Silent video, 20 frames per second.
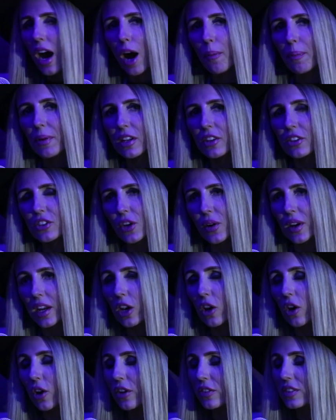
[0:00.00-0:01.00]
I've been doing
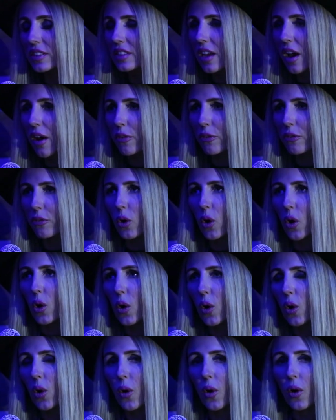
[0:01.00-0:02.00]
a lot of stuff for
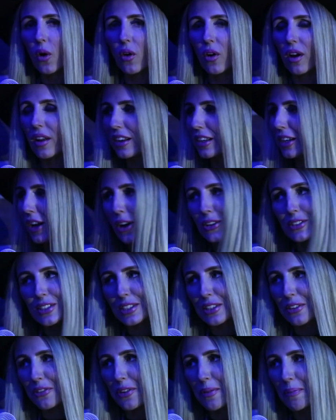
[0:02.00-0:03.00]
loads
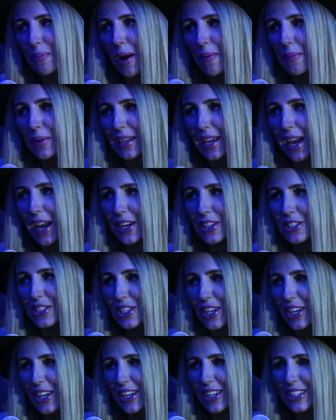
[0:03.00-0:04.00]
of different
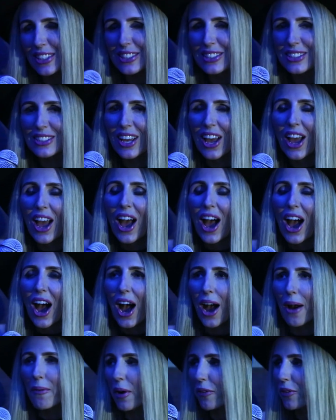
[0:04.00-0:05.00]
publications.
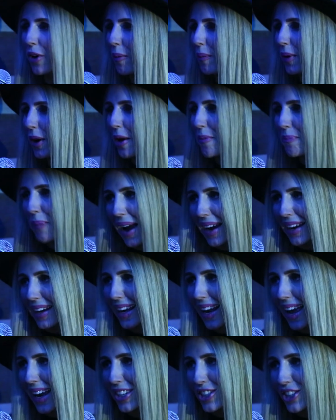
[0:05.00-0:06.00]
I've got my own bag
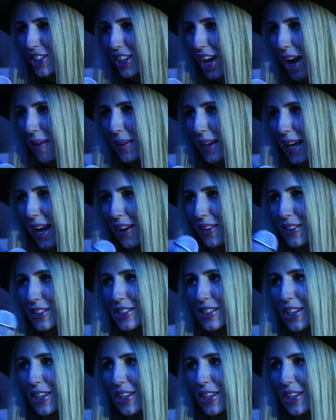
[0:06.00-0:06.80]
collection coming out.